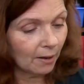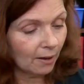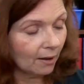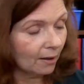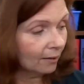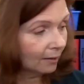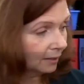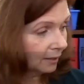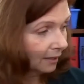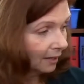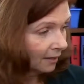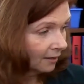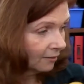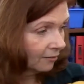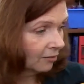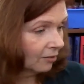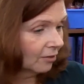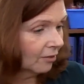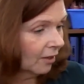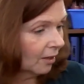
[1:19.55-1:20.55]
Ollie,
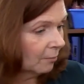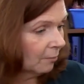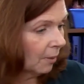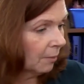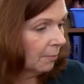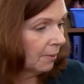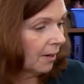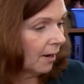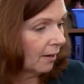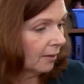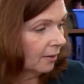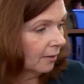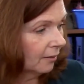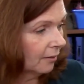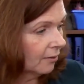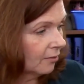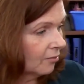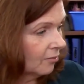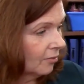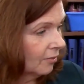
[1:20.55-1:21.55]
do you like my
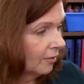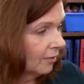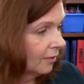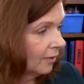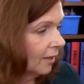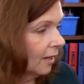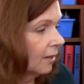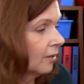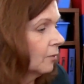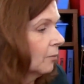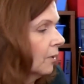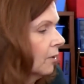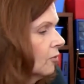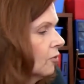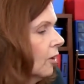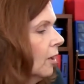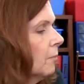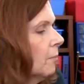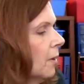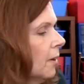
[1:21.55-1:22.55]
binoculars? Yeah, you want to
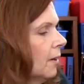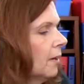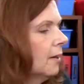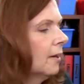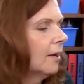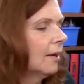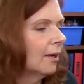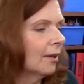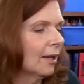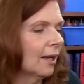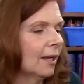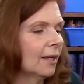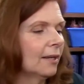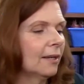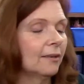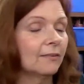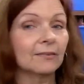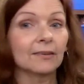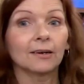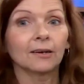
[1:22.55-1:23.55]
try them on? Okay,
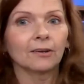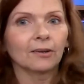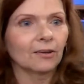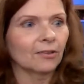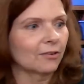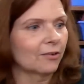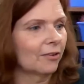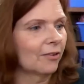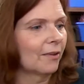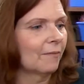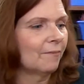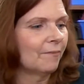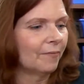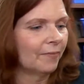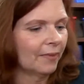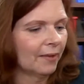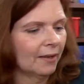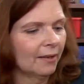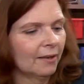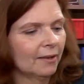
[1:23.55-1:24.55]
he's gonna look through them.
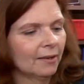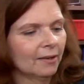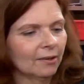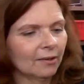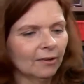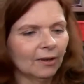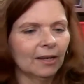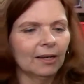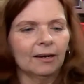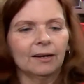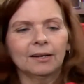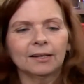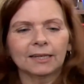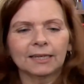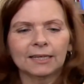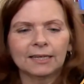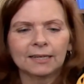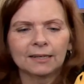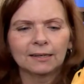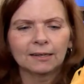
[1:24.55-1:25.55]
Go ahead,
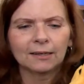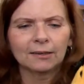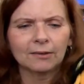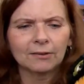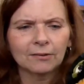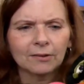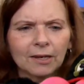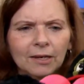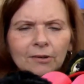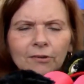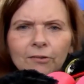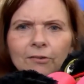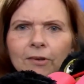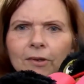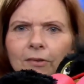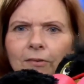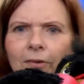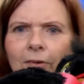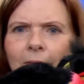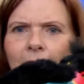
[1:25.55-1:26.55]
Ollie. Can you can you see
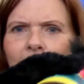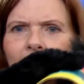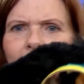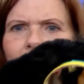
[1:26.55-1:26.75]
through?